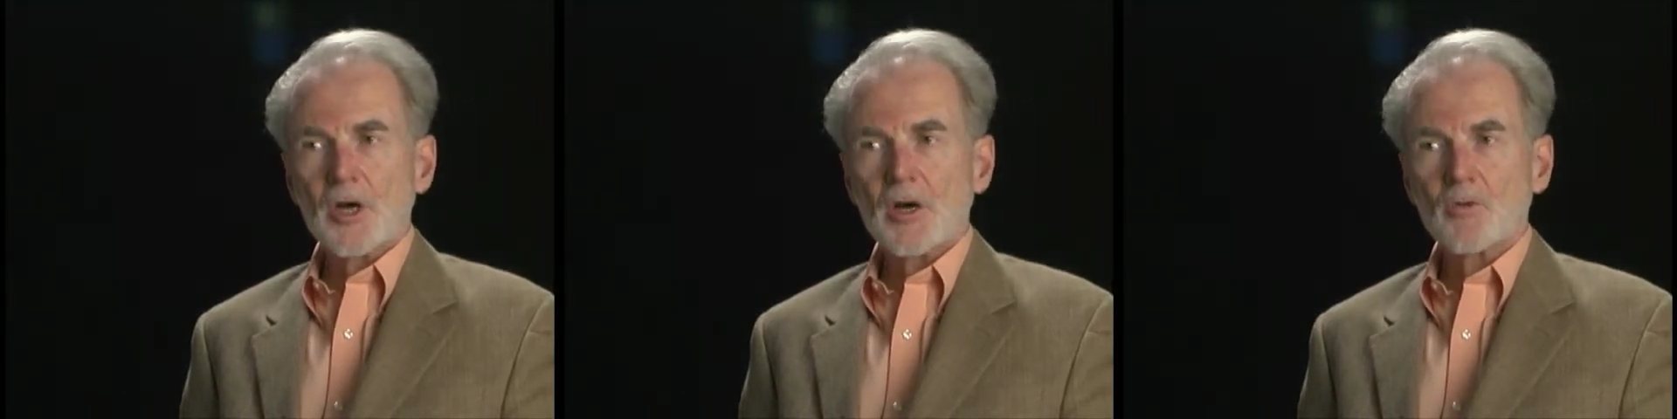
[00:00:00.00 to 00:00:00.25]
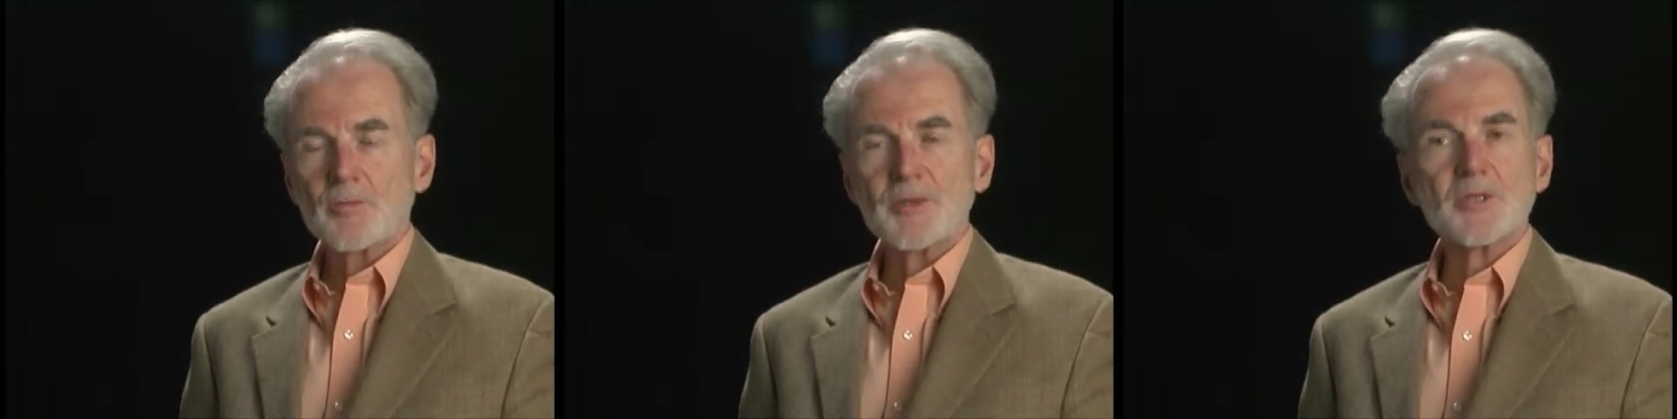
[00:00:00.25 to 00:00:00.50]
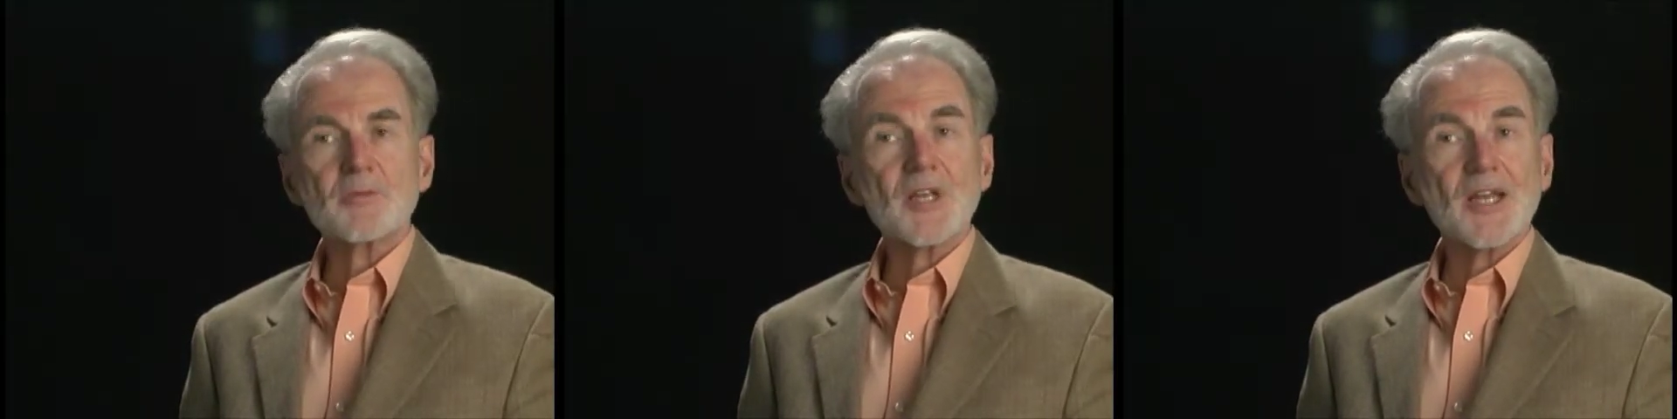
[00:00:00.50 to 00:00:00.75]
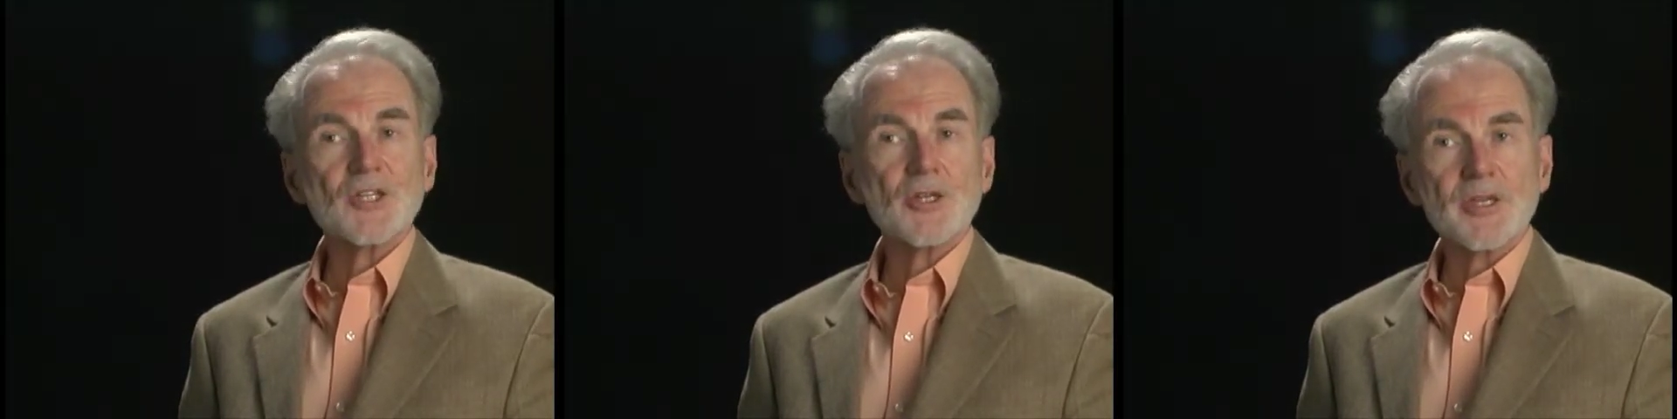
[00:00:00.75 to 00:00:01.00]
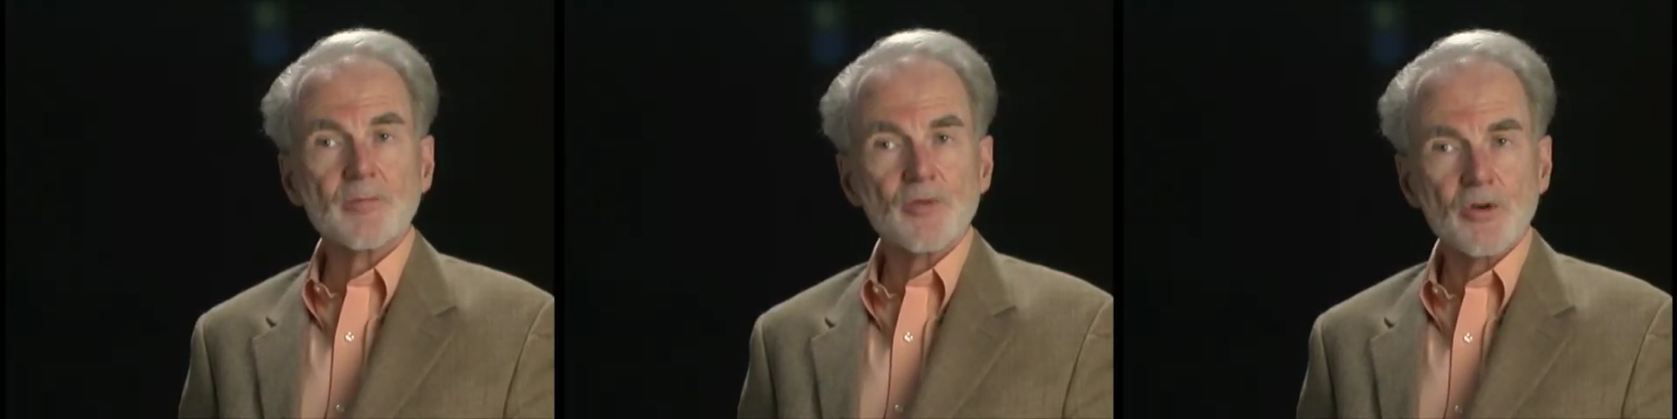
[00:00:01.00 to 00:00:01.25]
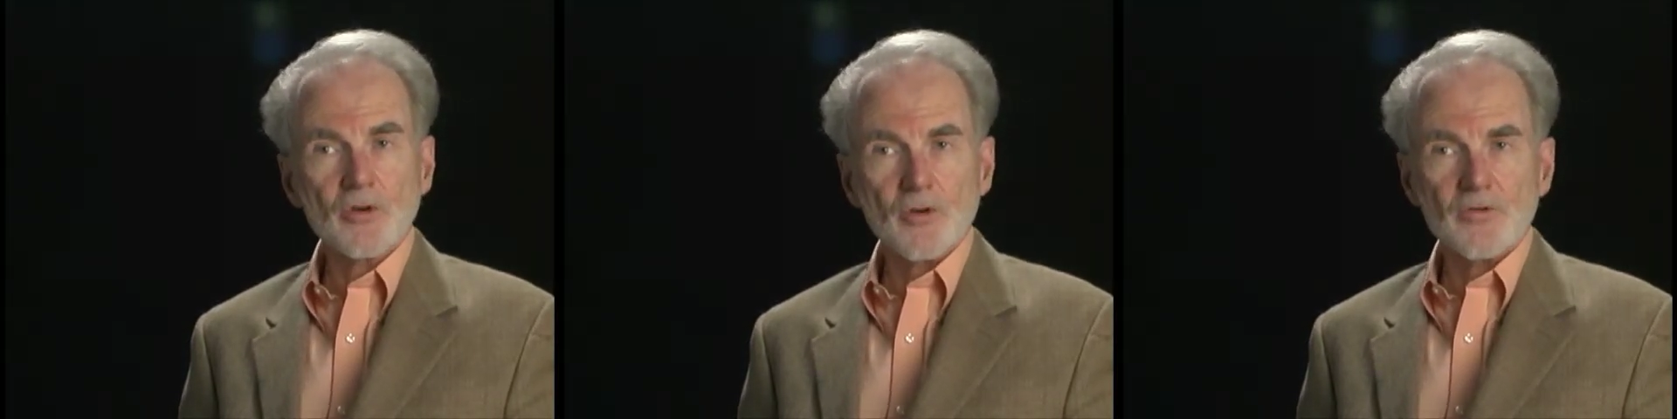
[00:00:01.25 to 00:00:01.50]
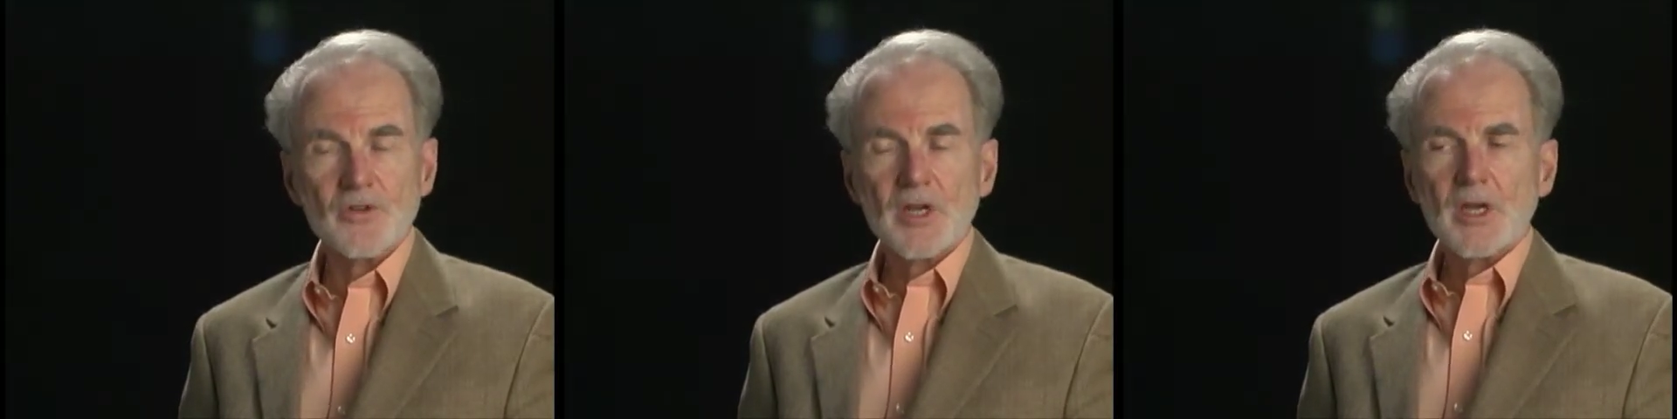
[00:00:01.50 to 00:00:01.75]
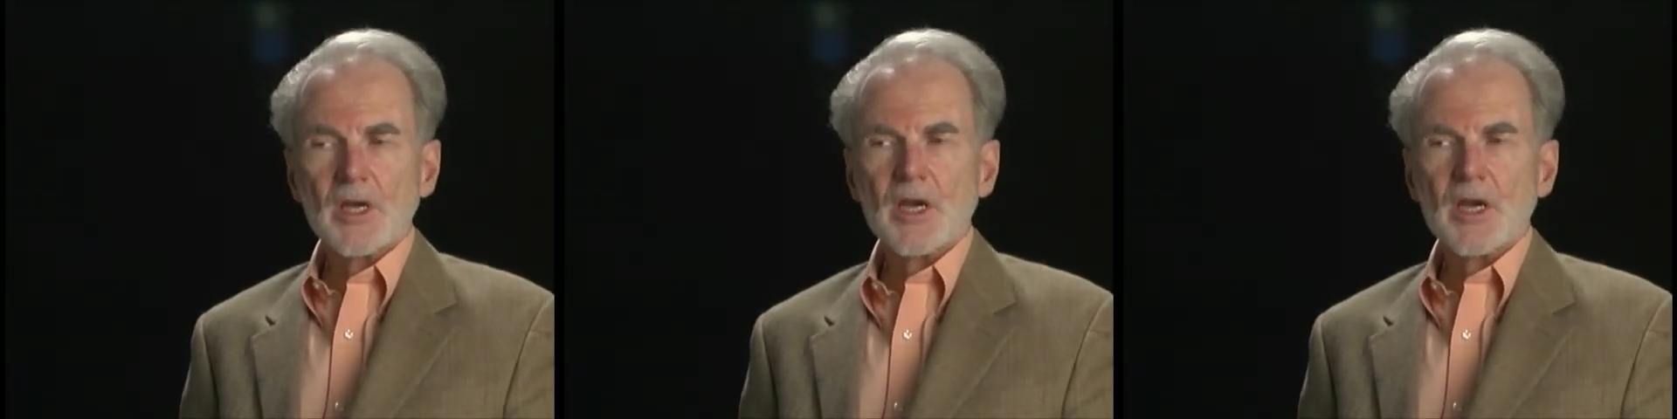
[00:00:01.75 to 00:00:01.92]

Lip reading: would be substantially improved.